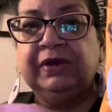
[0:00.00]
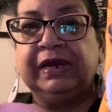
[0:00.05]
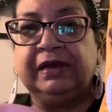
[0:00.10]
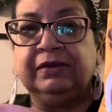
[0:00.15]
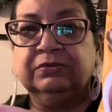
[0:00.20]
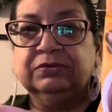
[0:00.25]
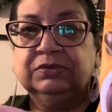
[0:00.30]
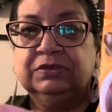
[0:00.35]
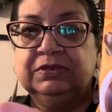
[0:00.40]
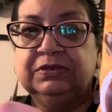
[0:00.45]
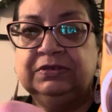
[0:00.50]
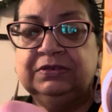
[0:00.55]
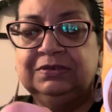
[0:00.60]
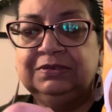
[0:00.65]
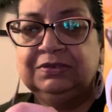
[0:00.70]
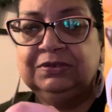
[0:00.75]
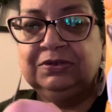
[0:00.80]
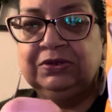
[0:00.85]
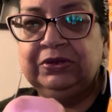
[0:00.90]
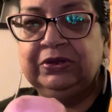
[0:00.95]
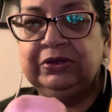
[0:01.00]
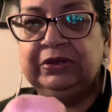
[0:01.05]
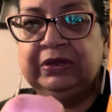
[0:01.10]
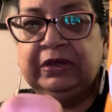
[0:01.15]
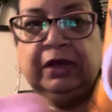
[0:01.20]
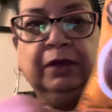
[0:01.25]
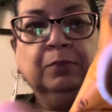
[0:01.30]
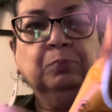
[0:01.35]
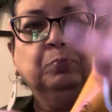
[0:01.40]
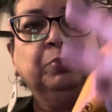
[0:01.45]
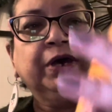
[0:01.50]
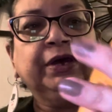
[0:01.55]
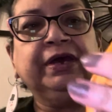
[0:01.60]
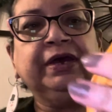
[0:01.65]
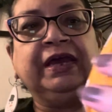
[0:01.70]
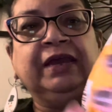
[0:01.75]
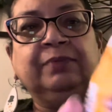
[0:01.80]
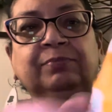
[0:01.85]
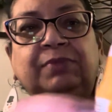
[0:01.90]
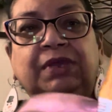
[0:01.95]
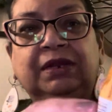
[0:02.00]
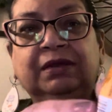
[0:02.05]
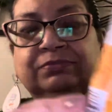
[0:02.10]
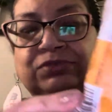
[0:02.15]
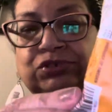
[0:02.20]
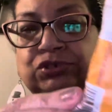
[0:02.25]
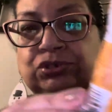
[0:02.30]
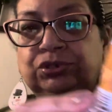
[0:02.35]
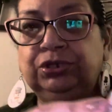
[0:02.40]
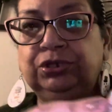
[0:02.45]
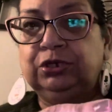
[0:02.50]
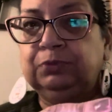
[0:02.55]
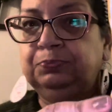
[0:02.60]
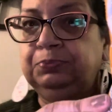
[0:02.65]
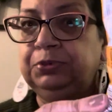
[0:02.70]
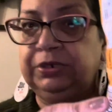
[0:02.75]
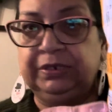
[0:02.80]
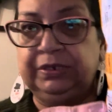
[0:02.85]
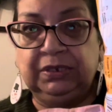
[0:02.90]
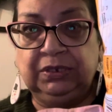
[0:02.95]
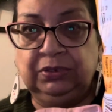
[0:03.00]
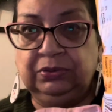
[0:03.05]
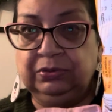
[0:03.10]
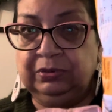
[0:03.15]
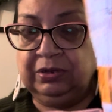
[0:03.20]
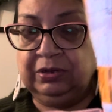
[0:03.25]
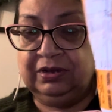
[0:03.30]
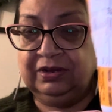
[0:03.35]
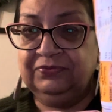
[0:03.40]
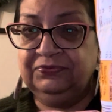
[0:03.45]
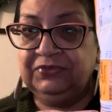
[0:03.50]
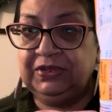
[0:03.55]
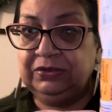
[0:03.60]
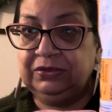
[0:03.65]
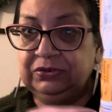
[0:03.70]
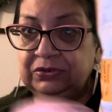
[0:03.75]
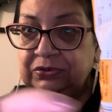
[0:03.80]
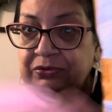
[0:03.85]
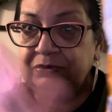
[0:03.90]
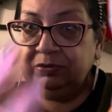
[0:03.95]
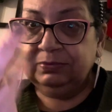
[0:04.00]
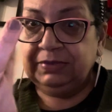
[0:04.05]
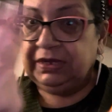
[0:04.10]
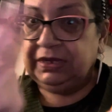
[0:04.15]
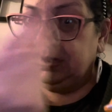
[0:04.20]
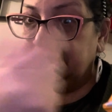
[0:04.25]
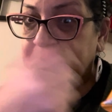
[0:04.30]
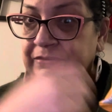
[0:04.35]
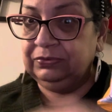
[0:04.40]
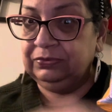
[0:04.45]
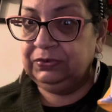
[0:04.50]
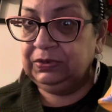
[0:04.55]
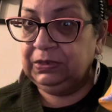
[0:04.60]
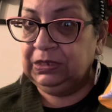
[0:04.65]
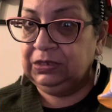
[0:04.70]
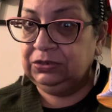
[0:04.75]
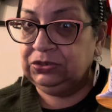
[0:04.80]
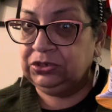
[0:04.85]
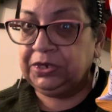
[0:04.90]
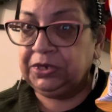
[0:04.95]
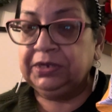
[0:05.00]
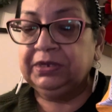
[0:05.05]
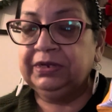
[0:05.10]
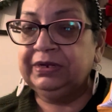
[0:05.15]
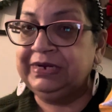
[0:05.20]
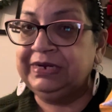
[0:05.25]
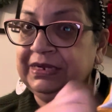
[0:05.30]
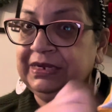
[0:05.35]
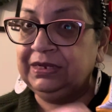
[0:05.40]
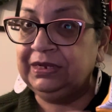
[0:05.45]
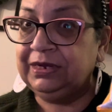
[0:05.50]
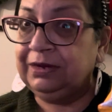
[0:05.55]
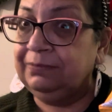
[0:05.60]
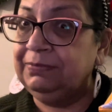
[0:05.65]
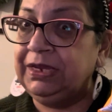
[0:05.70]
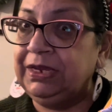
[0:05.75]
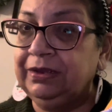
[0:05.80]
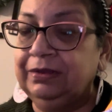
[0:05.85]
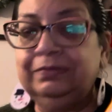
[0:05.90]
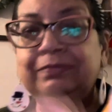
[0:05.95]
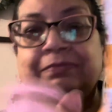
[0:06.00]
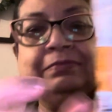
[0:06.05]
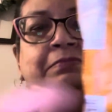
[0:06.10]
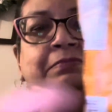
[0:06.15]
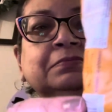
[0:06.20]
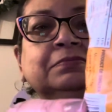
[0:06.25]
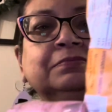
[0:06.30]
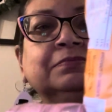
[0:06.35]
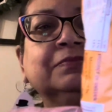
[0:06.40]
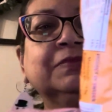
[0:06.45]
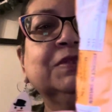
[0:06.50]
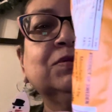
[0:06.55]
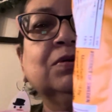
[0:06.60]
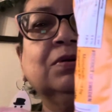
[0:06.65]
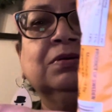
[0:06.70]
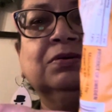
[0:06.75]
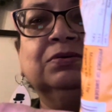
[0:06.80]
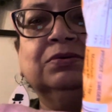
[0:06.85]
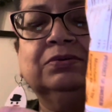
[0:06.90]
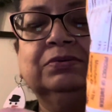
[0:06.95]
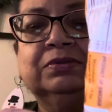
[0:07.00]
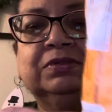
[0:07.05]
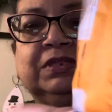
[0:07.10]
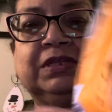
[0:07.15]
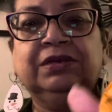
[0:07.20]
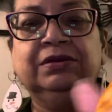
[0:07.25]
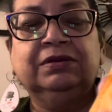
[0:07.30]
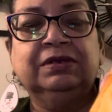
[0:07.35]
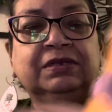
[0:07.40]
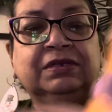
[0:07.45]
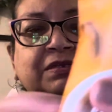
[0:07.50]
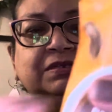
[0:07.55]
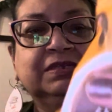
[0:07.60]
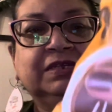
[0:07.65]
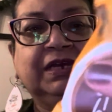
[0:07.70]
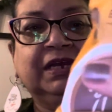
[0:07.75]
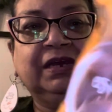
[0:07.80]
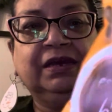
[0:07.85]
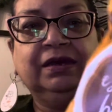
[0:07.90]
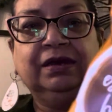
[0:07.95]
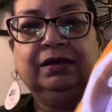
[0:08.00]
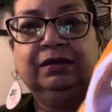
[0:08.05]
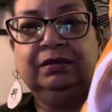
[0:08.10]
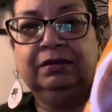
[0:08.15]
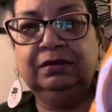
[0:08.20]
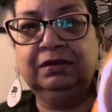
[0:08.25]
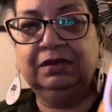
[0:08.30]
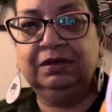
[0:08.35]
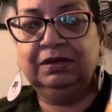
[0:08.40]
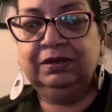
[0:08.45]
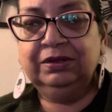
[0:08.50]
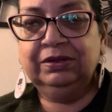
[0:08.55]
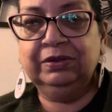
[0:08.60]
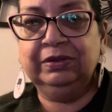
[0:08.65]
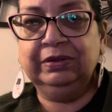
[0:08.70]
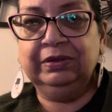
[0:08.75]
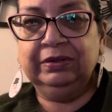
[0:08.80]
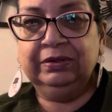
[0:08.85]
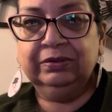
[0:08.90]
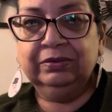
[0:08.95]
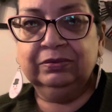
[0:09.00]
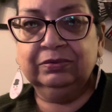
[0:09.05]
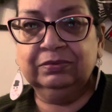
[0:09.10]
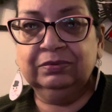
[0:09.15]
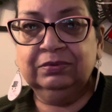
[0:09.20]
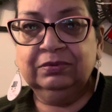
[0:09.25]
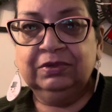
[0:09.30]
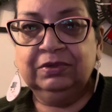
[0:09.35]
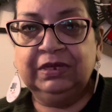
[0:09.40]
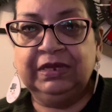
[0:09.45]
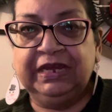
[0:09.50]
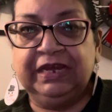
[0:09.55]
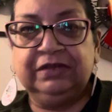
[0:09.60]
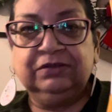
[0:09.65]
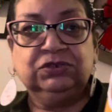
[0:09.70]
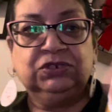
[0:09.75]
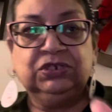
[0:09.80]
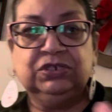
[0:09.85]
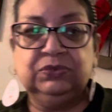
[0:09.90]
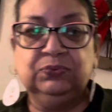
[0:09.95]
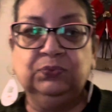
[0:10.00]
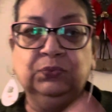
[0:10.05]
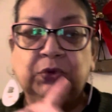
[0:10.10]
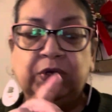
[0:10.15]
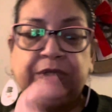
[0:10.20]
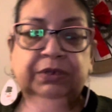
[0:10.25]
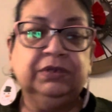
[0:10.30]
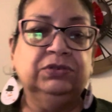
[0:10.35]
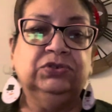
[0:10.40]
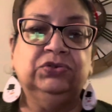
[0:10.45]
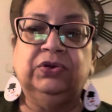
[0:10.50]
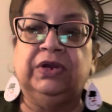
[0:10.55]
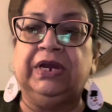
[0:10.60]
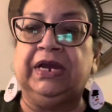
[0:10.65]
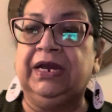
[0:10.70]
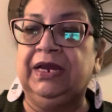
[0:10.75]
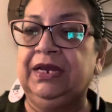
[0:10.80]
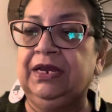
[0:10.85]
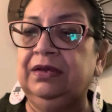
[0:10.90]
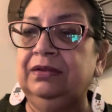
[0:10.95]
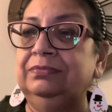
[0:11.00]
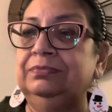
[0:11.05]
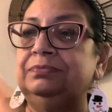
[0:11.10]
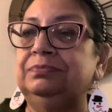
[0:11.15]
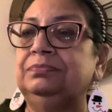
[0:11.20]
ounces. But I mean, I'm sure you could put it in your coffee too, make it really chocolatey and yummy. So there is that. I got just one to try it.